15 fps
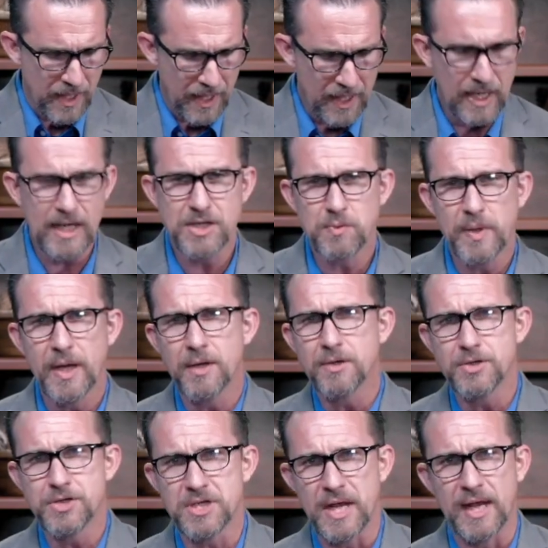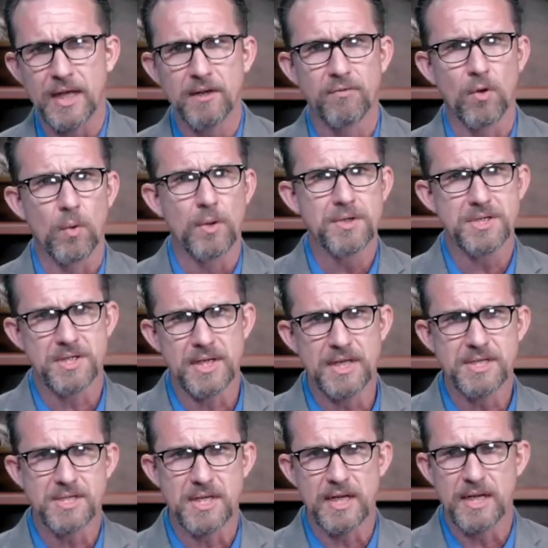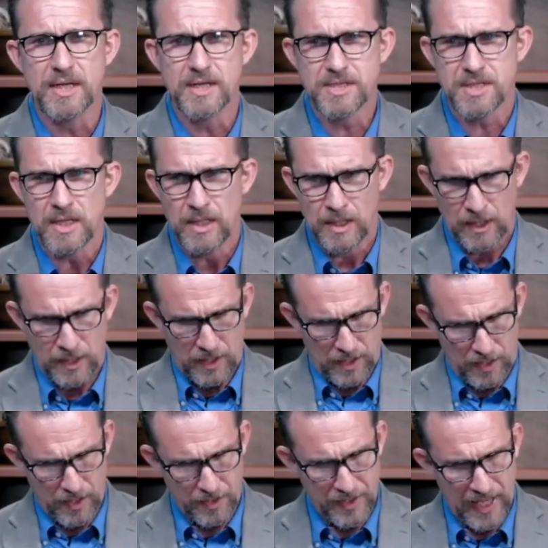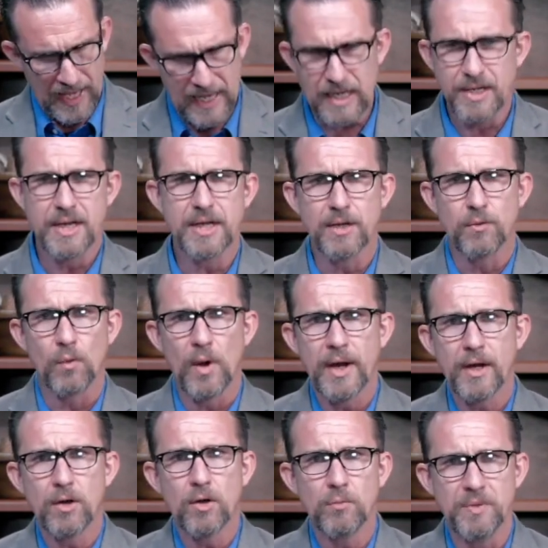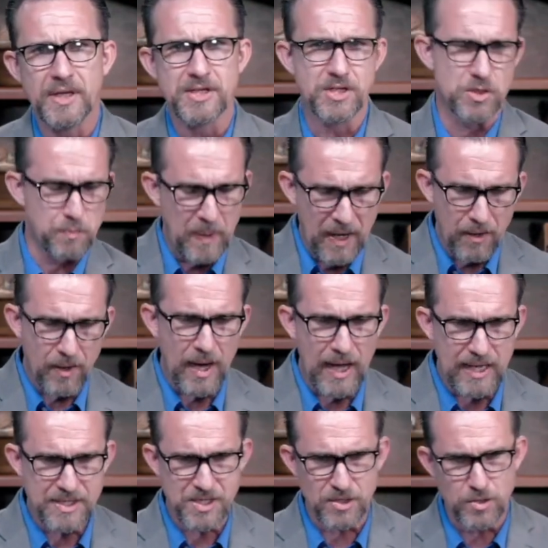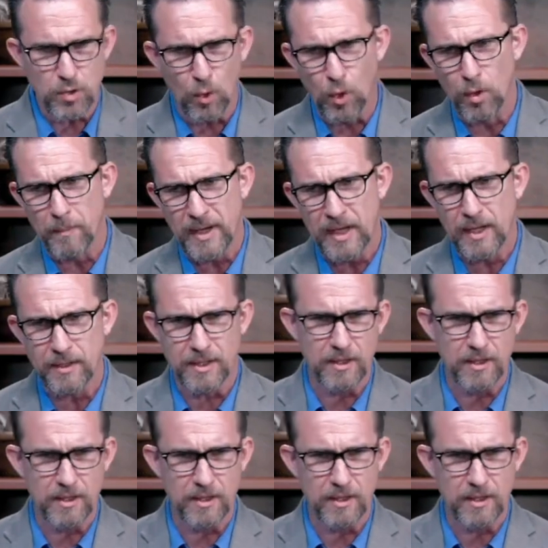And as we understand, of course, this is uh, the Hadean realm. This is paradise and torment.